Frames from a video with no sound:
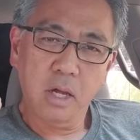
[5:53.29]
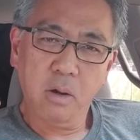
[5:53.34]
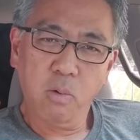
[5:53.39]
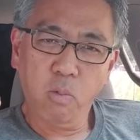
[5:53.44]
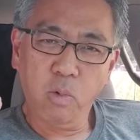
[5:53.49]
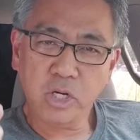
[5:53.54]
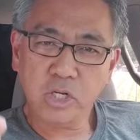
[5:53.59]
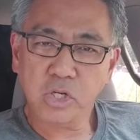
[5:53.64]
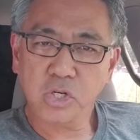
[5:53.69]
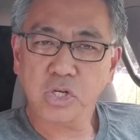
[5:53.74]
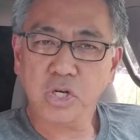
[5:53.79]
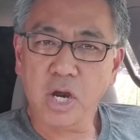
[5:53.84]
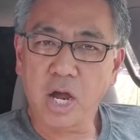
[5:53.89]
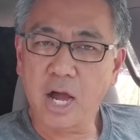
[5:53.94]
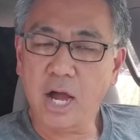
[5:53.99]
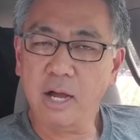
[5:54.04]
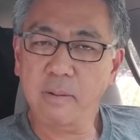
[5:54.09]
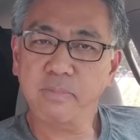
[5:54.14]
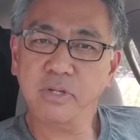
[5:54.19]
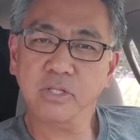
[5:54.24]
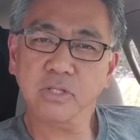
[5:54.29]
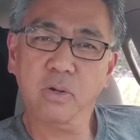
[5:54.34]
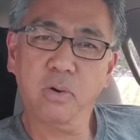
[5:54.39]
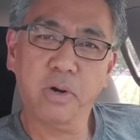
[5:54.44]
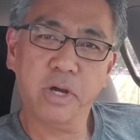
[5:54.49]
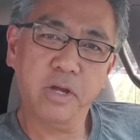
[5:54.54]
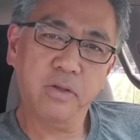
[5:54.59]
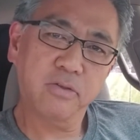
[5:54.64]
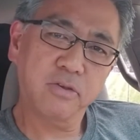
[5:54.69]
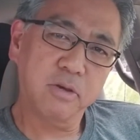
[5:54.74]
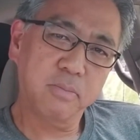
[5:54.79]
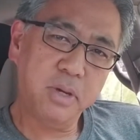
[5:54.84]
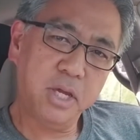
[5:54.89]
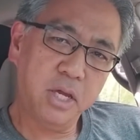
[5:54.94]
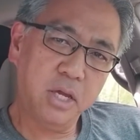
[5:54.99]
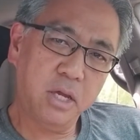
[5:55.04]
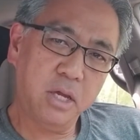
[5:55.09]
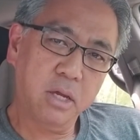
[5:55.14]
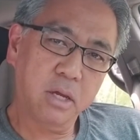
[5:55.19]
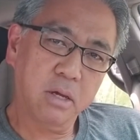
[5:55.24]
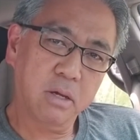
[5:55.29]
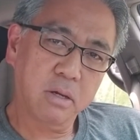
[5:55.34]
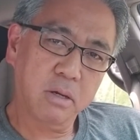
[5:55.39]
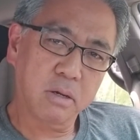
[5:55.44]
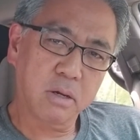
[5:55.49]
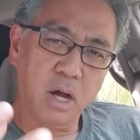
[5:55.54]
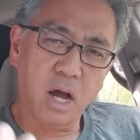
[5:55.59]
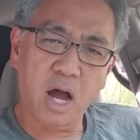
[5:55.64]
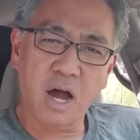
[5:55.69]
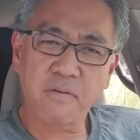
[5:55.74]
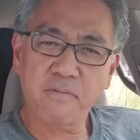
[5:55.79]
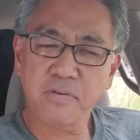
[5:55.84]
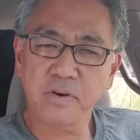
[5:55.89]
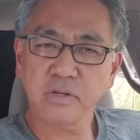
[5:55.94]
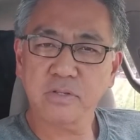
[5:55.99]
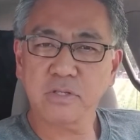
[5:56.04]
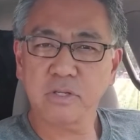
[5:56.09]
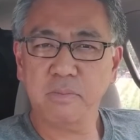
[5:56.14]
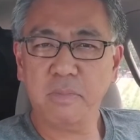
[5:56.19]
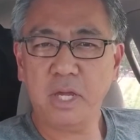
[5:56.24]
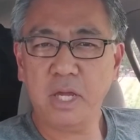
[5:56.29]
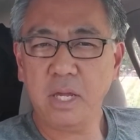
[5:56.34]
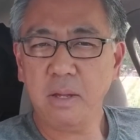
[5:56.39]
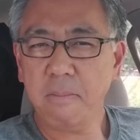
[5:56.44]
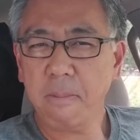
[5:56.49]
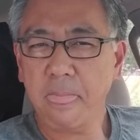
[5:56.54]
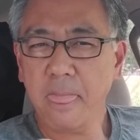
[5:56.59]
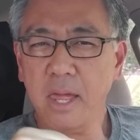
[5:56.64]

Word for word: what job is going to be offered to me.